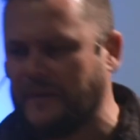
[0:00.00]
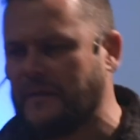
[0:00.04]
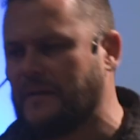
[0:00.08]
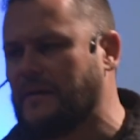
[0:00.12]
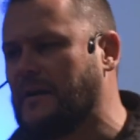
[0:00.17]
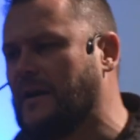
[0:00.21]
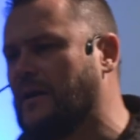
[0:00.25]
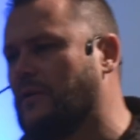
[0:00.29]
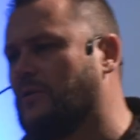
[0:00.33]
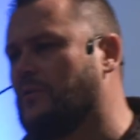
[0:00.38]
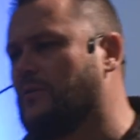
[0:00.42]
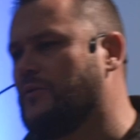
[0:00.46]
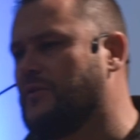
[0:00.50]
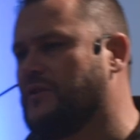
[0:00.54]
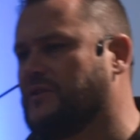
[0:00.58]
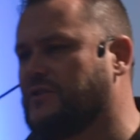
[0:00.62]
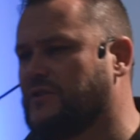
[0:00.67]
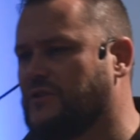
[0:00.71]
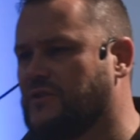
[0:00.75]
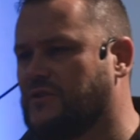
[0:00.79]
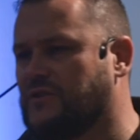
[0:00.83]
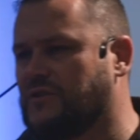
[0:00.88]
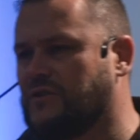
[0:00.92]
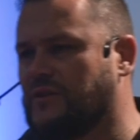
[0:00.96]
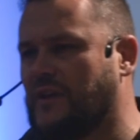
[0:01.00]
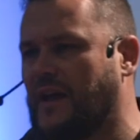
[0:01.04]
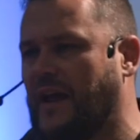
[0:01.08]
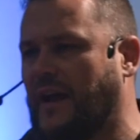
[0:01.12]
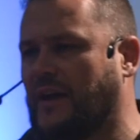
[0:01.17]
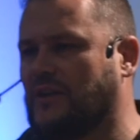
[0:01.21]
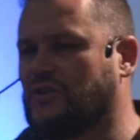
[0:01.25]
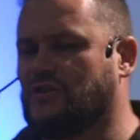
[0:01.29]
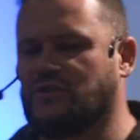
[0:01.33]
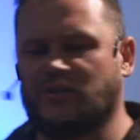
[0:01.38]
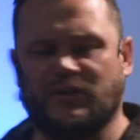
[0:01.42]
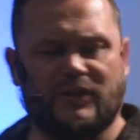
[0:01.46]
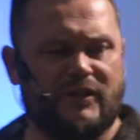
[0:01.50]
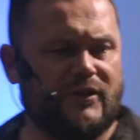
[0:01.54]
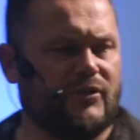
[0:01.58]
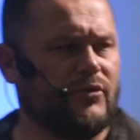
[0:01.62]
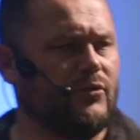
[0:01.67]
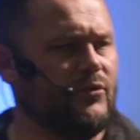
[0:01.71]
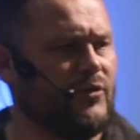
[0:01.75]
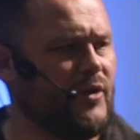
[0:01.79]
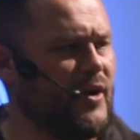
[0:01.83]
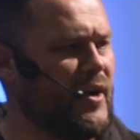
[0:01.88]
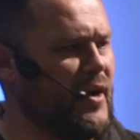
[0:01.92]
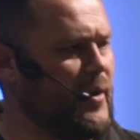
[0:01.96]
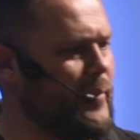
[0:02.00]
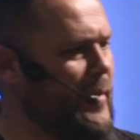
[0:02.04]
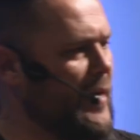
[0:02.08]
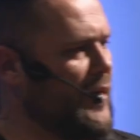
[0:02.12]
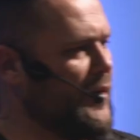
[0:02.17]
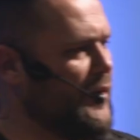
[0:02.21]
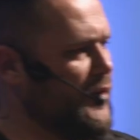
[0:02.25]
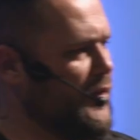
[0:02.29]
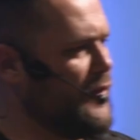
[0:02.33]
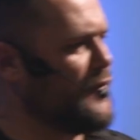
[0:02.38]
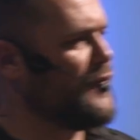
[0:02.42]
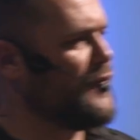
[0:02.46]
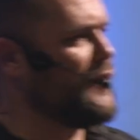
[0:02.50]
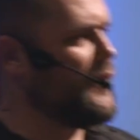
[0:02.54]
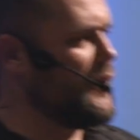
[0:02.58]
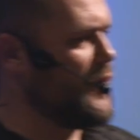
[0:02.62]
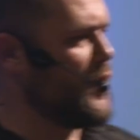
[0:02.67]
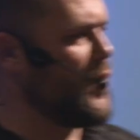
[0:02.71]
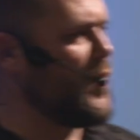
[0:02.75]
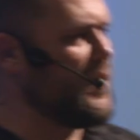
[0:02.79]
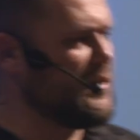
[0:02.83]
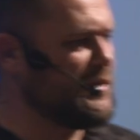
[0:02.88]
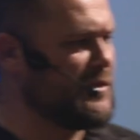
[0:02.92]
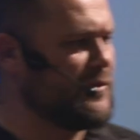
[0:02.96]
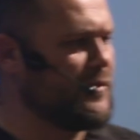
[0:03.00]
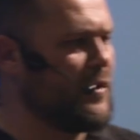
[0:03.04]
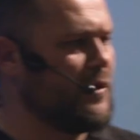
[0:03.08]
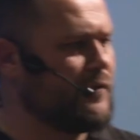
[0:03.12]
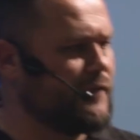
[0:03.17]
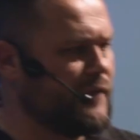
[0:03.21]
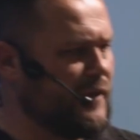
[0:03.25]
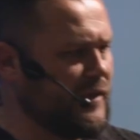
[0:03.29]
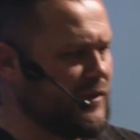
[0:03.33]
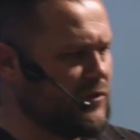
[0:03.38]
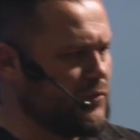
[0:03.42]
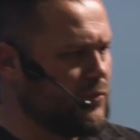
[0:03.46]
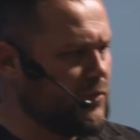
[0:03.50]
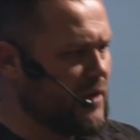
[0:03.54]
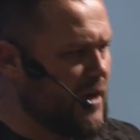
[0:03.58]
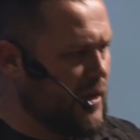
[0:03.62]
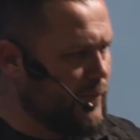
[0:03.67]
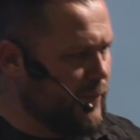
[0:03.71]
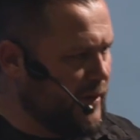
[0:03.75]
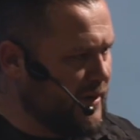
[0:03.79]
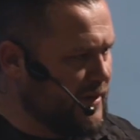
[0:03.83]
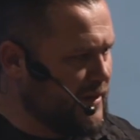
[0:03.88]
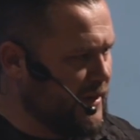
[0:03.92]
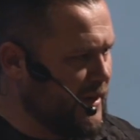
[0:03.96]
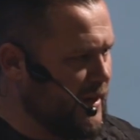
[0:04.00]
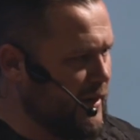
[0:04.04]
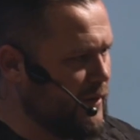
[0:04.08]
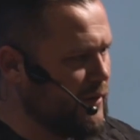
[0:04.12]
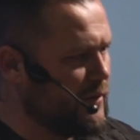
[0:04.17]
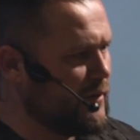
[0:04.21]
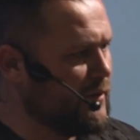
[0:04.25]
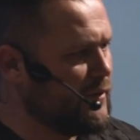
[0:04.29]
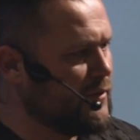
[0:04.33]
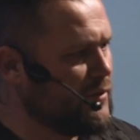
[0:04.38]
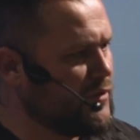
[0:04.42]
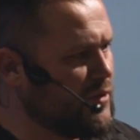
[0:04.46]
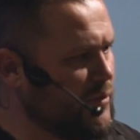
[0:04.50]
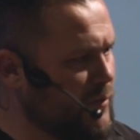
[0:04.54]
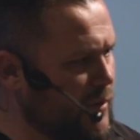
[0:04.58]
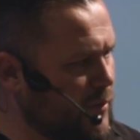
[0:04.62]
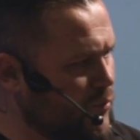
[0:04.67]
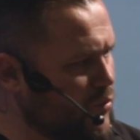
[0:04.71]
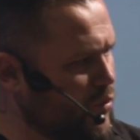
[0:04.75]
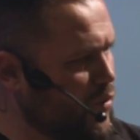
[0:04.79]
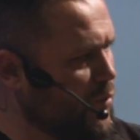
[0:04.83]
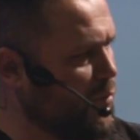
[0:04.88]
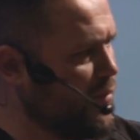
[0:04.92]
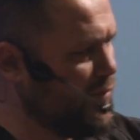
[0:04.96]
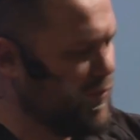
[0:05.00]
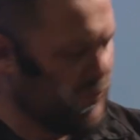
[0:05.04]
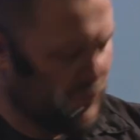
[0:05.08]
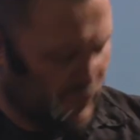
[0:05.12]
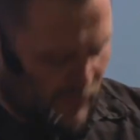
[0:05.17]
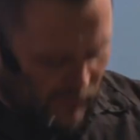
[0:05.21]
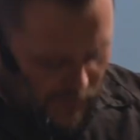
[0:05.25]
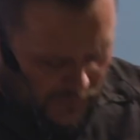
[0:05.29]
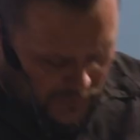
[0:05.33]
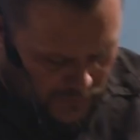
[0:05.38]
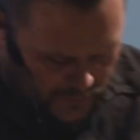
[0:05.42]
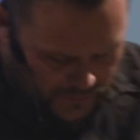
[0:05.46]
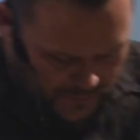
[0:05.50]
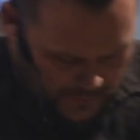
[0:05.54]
Now, this is actually talking about different kinds of offerings all coming together to be brought before the Lord.